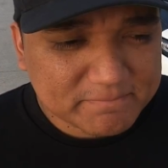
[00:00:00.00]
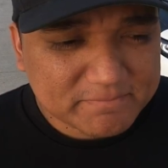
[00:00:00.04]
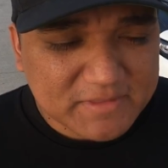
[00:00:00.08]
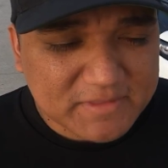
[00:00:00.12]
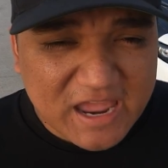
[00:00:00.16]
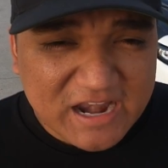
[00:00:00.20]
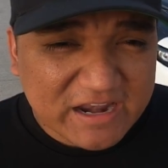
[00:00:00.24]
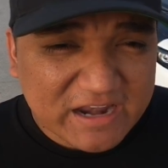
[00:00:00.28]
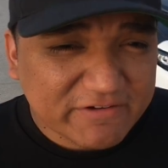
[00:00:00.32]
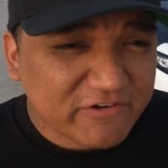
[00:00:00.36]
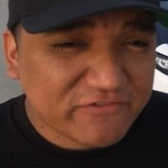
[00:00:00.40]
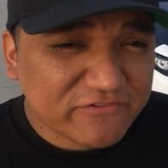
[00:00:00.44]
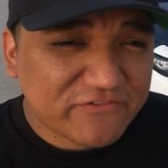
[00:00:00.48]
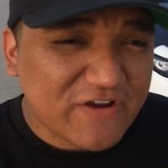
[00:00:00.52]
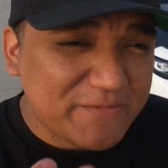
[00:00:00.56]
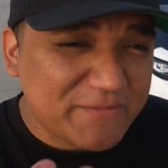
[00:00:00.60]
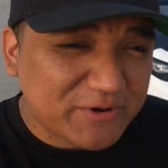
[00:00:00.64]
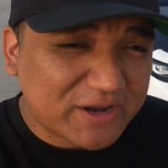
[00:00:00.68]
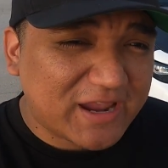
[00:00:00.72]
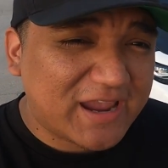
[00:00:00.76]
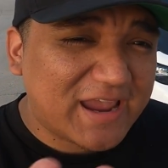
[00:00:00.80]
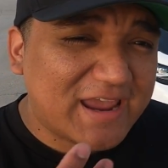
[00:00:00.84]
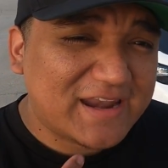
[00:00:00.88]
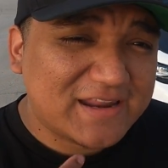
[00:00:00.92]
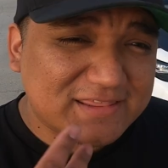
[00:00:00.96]
I never
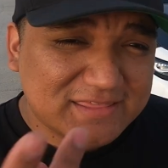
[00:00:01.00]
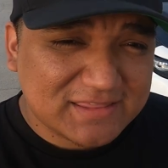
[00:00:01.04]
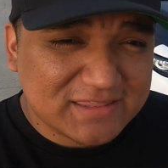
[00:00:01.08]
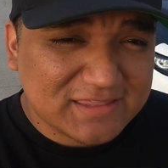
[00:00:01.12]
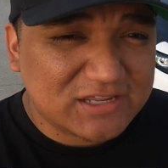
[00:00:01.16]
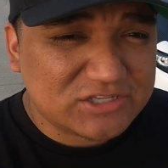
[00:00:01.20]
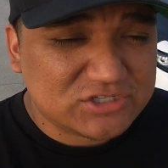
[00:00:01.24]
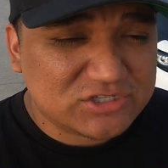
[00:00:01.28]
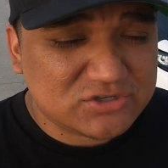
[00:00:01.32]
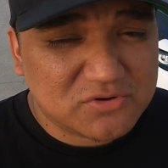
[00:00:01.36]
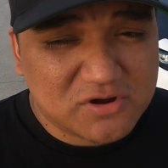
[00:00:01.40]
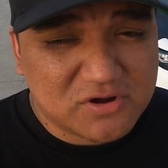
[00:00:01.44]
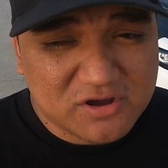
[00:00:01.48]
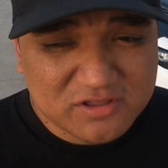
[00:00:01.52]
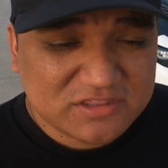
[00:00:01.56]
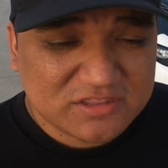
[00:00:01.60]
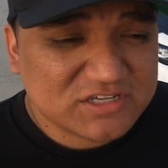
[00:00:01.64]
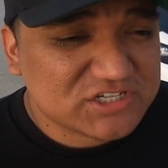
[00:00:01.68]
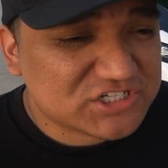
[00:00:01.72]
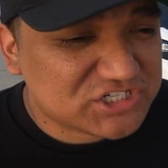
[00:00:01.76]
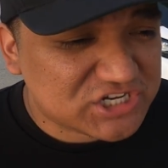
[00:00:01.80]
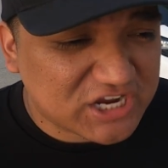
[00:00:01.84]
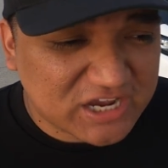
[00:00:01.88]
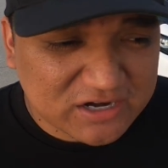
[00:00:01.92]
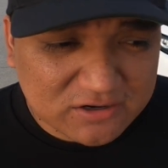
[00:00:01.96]
fabricate anything I do on
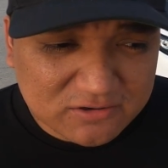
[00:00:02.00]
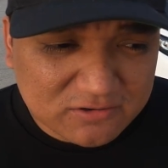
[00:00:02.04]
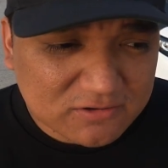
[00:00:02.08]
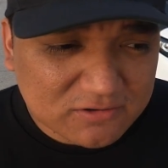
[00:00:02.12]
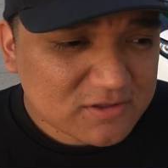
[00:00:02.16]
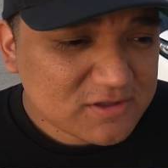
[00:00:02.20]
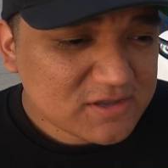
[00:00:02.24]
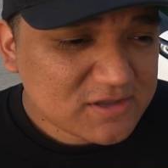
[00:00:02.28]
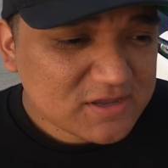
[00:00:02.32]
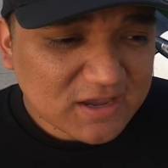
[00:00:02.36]
this channel.